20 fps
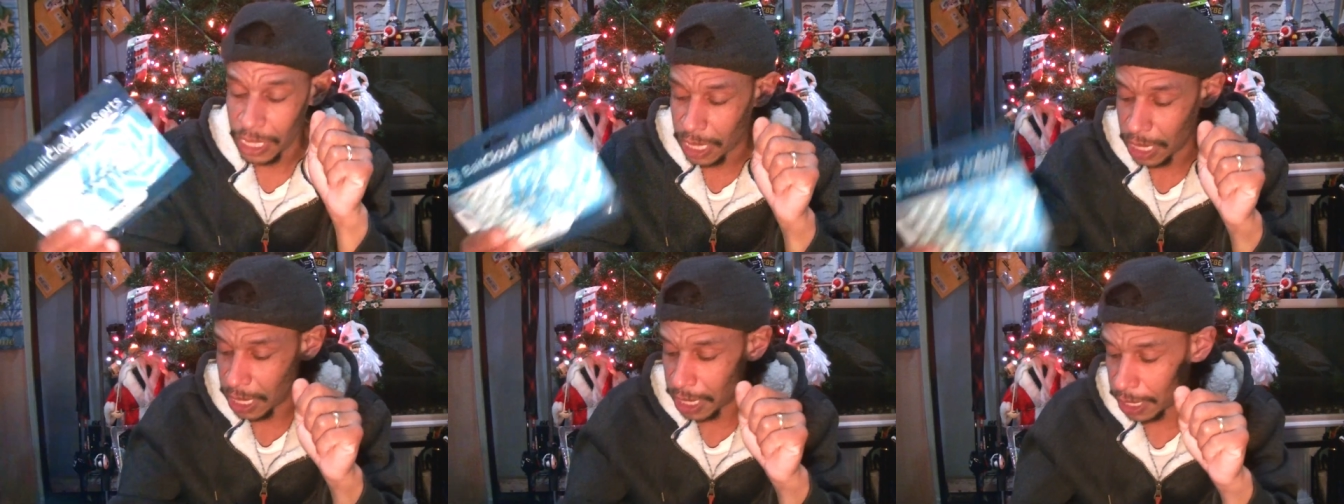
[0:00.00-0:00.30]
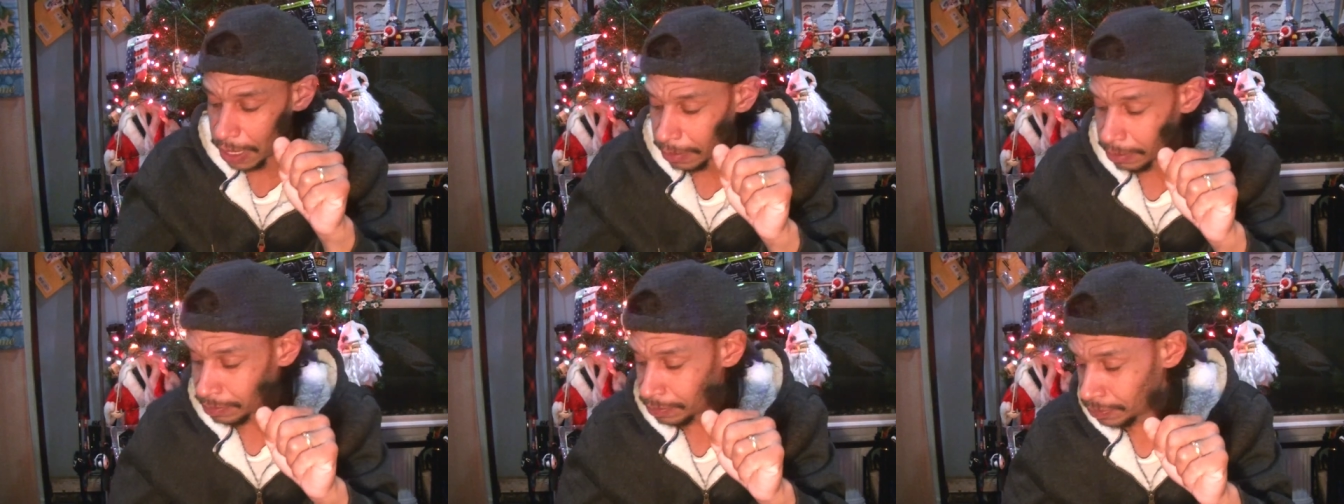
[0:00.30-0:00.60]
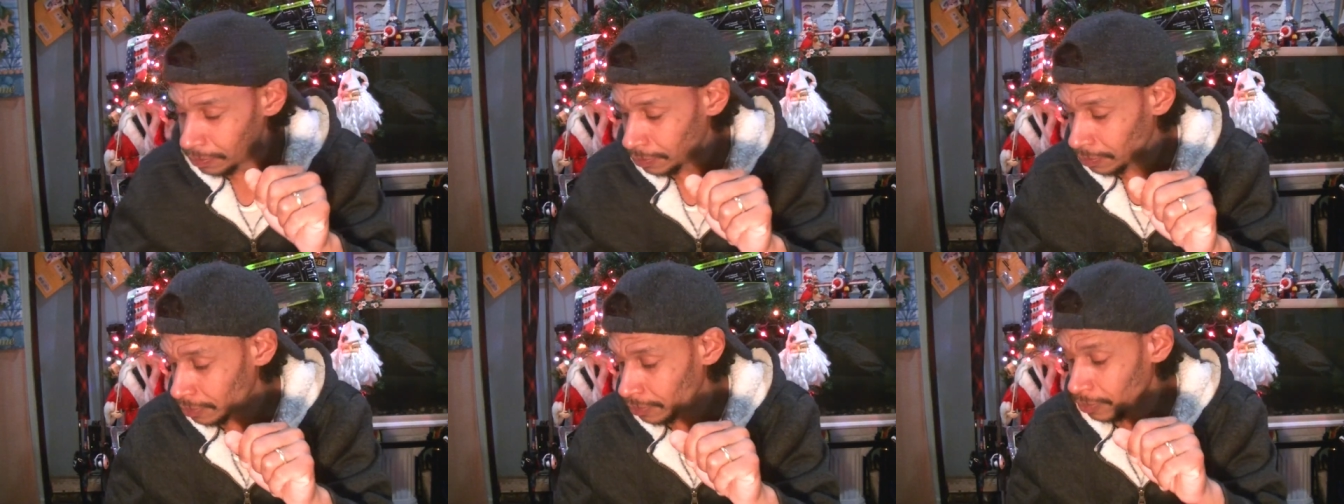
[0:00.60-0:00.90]
Um,
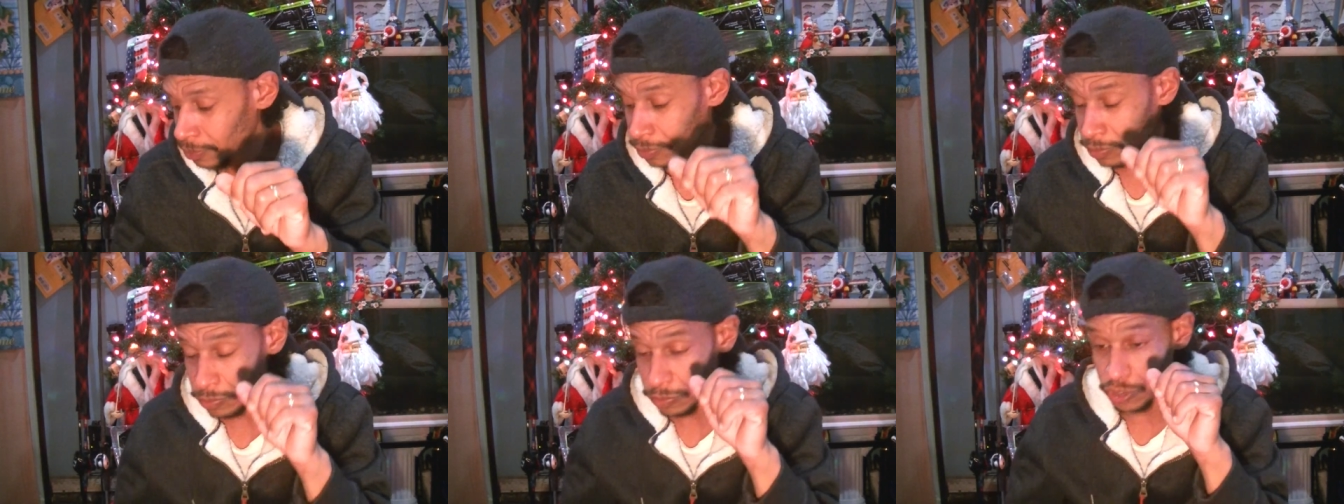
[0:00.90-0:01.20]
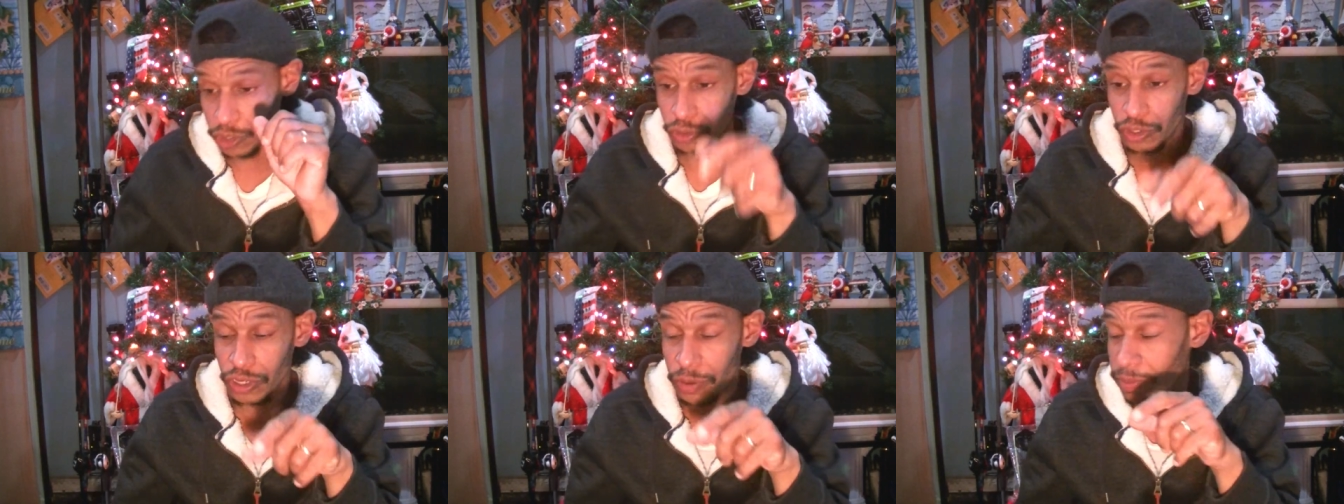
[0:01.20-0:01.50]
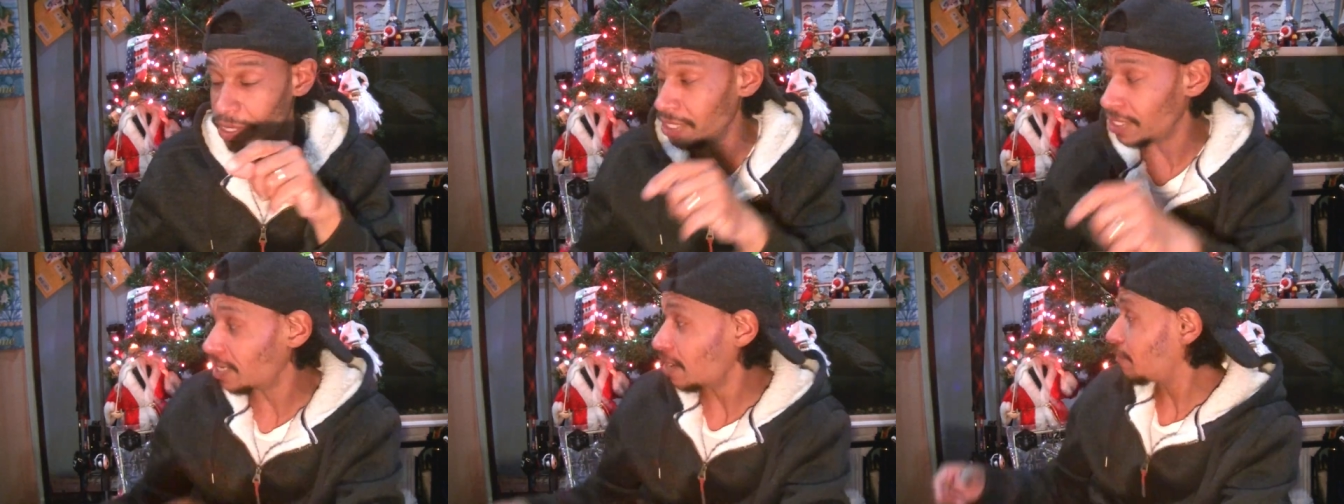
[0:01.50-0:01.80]
so
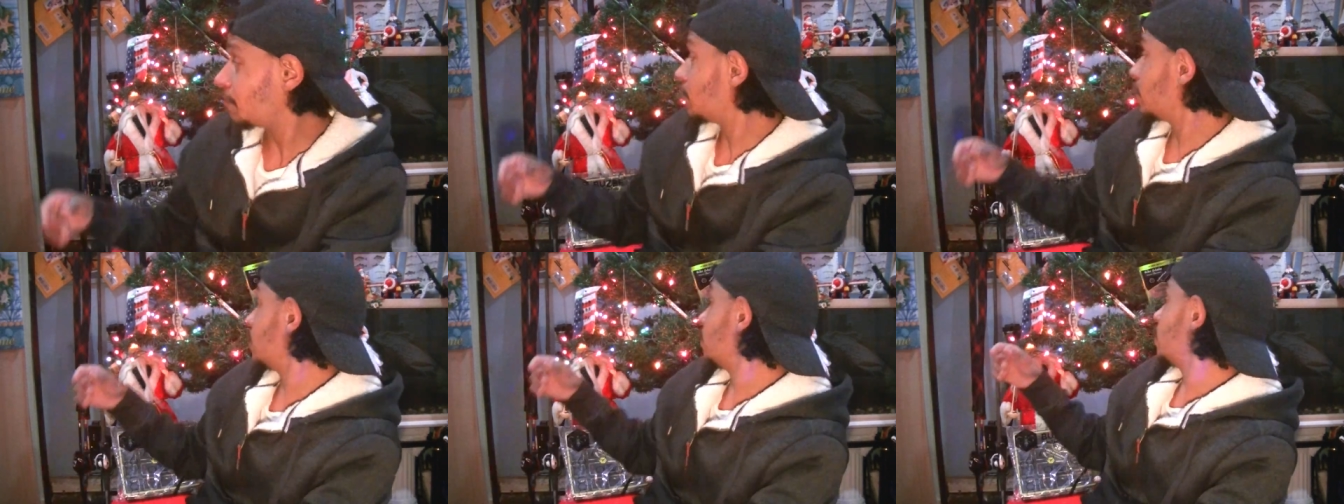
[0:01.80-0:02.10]
somebody's definitely